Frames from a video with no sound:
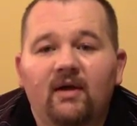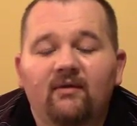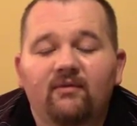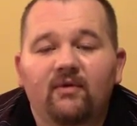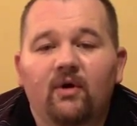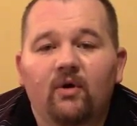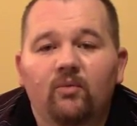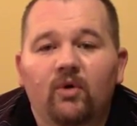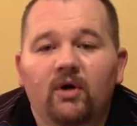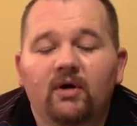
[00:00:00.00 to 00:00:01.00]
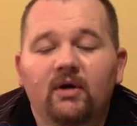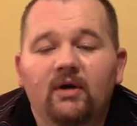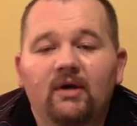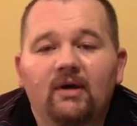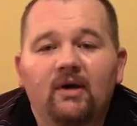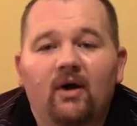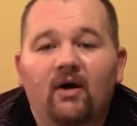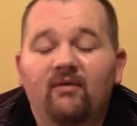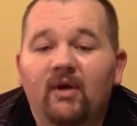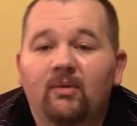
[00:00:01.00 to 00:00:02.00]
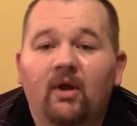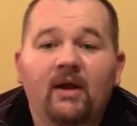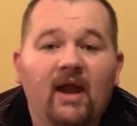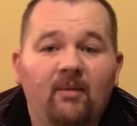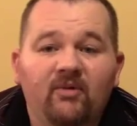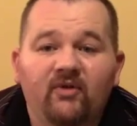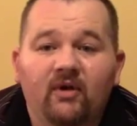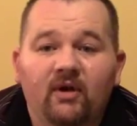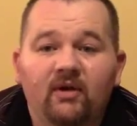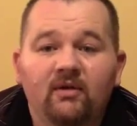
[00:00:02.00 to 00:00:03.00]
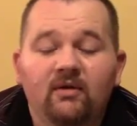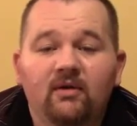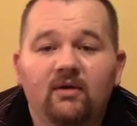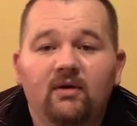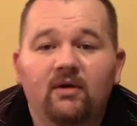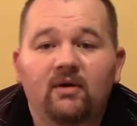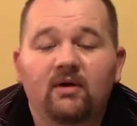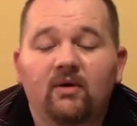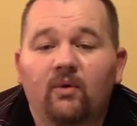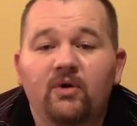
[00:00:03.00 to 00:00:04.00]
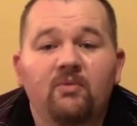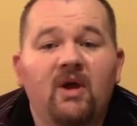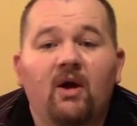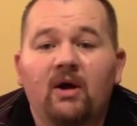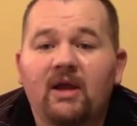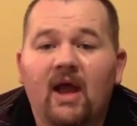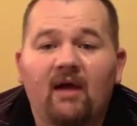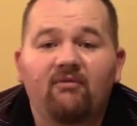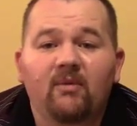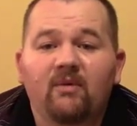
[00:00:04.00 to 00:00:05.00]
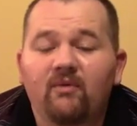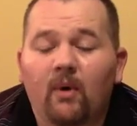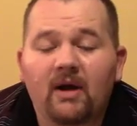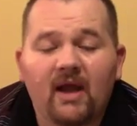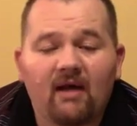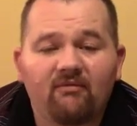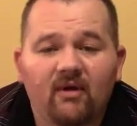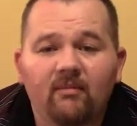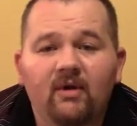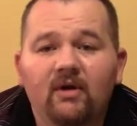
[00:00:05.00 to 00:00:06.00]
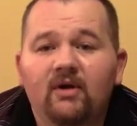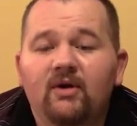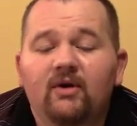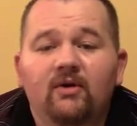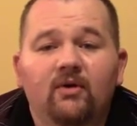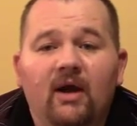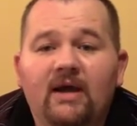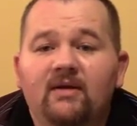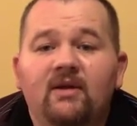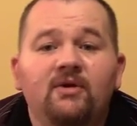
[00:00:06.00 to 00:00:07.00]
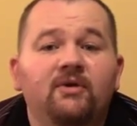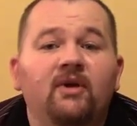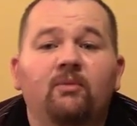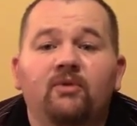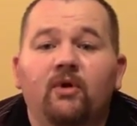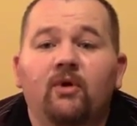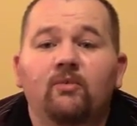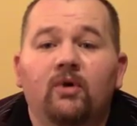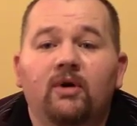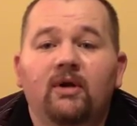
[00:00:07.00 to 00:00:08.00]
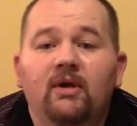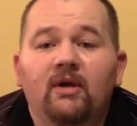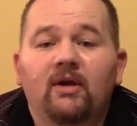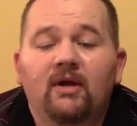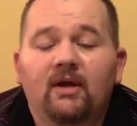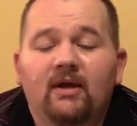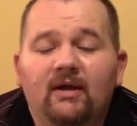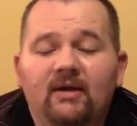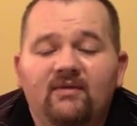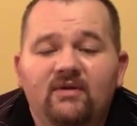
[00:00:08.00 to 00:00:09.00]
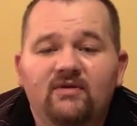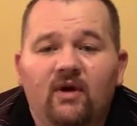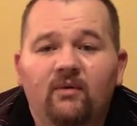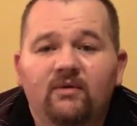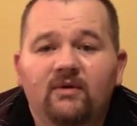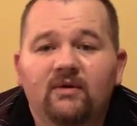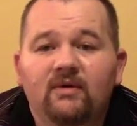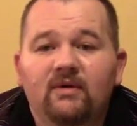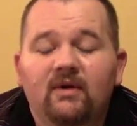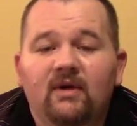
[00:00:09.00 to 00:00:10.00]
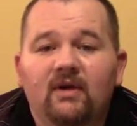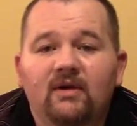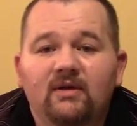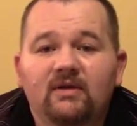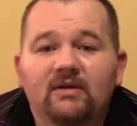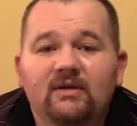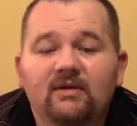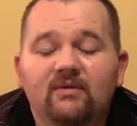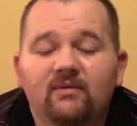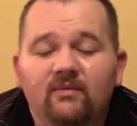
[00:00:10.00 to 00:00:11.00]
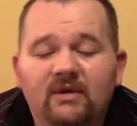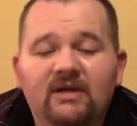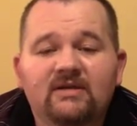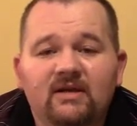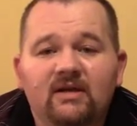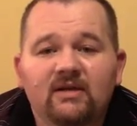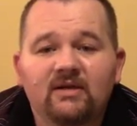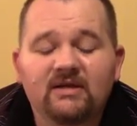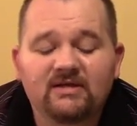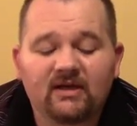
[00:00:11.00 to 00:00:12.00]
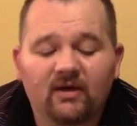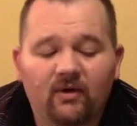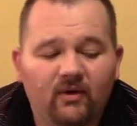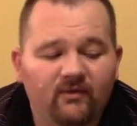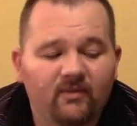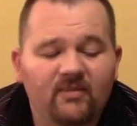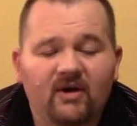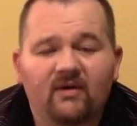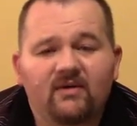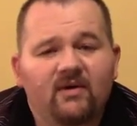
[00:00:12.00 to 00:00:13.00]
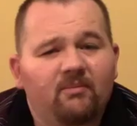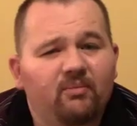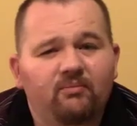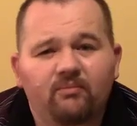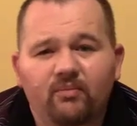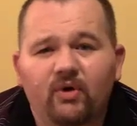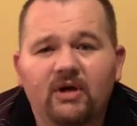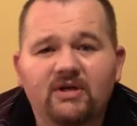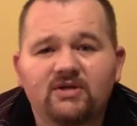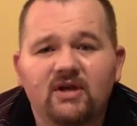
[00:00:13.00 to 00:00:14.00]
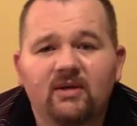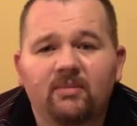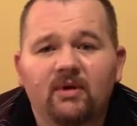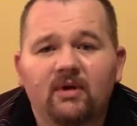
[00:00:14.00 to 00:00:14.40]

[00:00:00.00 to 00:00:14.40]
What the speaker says: for the homework are available on Amazon, or you may already have them. If you already have them, great, then you're done with the homework. If you don't, you need to get a hold of them. They're pretty cheap.